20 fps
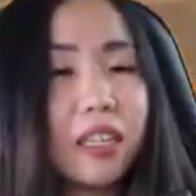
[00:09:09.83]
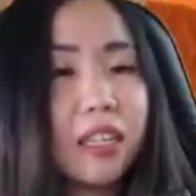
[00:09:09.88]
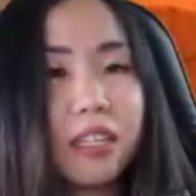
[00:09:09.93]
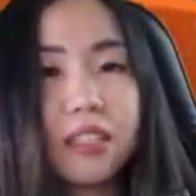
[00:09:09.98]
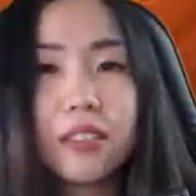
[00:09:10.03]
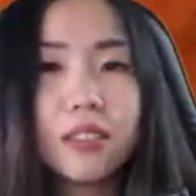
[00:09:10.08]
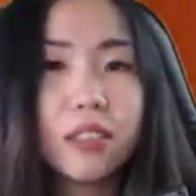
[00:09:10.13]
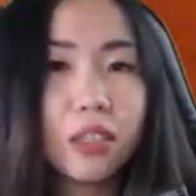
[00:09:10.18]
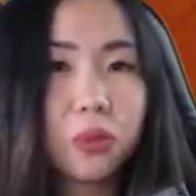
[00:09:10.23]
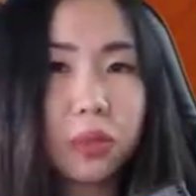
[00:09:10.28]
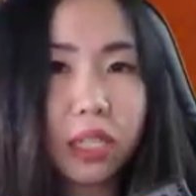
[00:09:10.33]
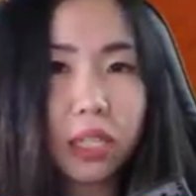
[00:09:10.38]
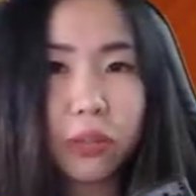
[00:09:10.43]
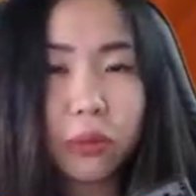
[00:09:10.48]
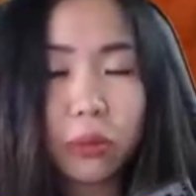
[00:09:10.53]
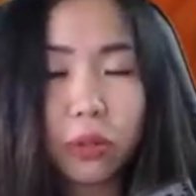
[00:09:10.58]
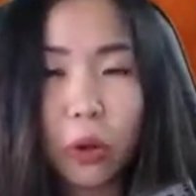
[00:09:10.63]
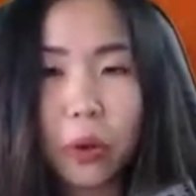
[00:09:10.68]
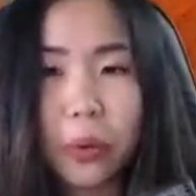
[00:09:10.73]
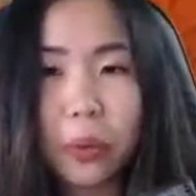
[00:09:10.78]
it's not really
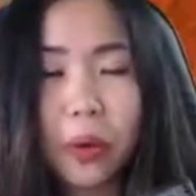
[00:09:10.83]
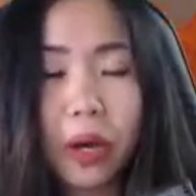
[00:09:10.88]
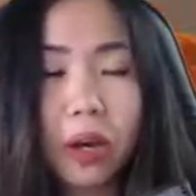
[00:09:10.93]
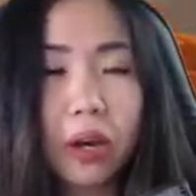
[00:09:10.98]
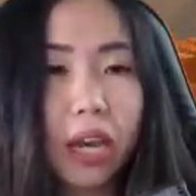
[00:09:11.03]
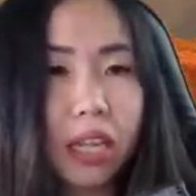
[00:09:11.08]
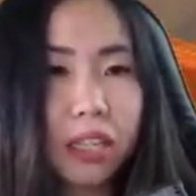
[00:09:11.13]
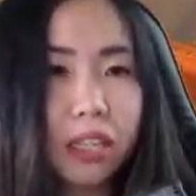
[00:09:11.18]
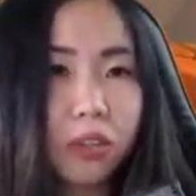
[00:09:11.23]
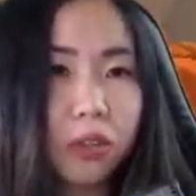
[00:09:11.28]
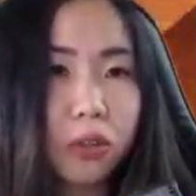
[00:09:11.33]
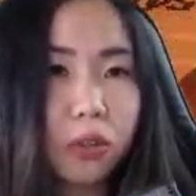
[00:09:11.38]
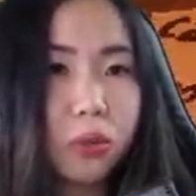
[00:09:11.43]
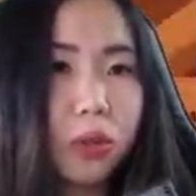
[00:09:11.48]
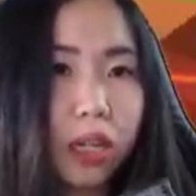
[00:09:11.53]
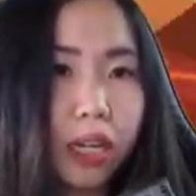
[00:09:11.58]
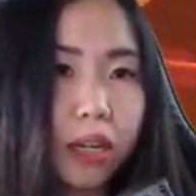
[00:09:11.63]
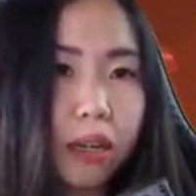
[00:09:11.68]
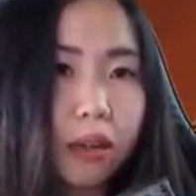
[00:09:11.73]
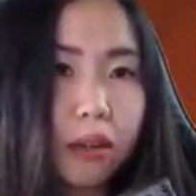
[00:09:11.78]
going well. I need
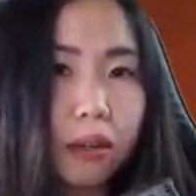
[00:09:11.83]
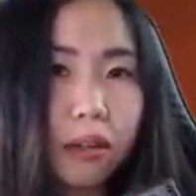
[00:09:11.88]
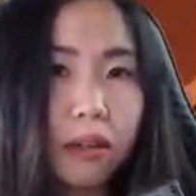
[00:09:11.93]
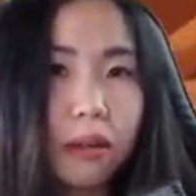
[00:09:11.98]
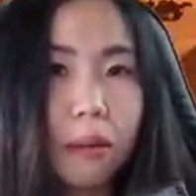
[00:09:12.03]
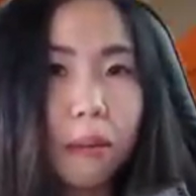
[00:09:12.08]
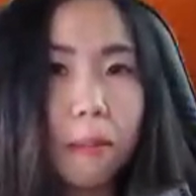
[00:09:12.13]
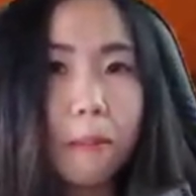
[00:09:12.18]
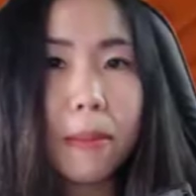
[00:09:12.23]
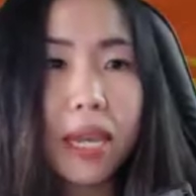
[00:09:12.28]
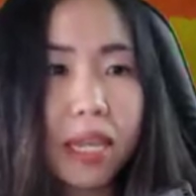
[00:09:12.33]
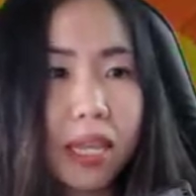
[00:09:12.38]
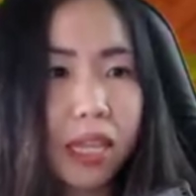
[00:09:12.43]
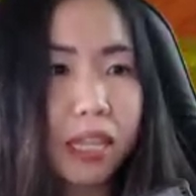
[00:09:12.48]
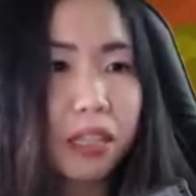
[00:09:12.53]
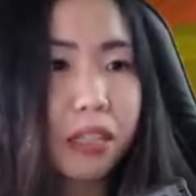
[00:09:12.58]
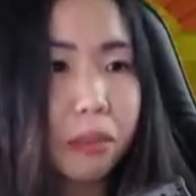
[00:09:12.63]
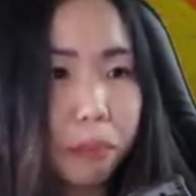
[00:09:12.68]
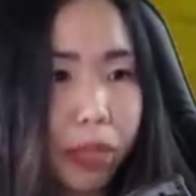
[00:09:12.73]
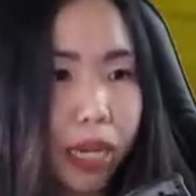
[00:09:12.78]
to make
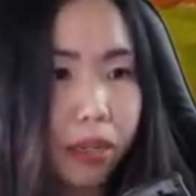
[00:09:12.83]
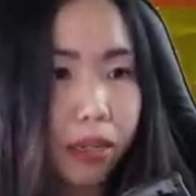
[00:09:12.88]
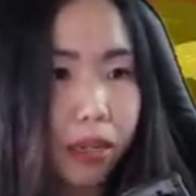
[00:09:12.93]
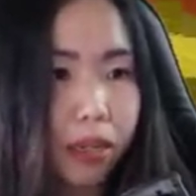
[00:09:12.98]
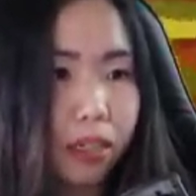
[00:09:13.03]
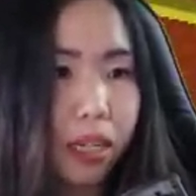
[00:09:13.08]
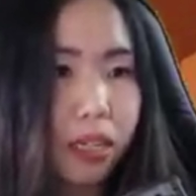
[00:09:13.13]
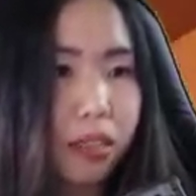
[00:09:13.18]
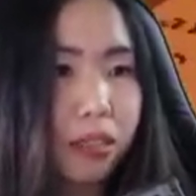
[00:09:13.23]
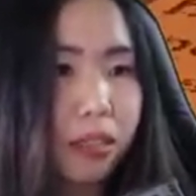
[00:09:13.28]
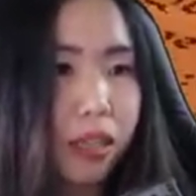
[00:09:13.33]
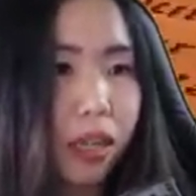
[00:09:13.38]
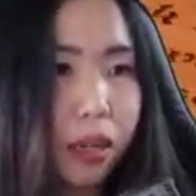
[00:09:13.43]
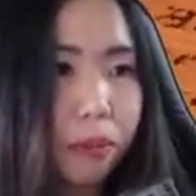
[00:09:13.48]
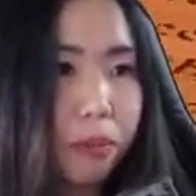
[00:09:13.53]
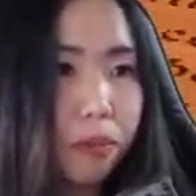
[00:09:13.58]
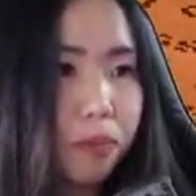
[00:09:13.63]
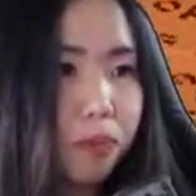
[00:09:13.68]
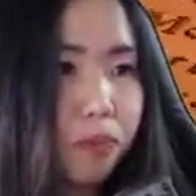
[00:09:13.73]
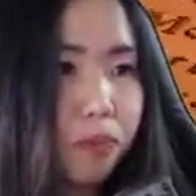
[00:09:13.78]
it better next time.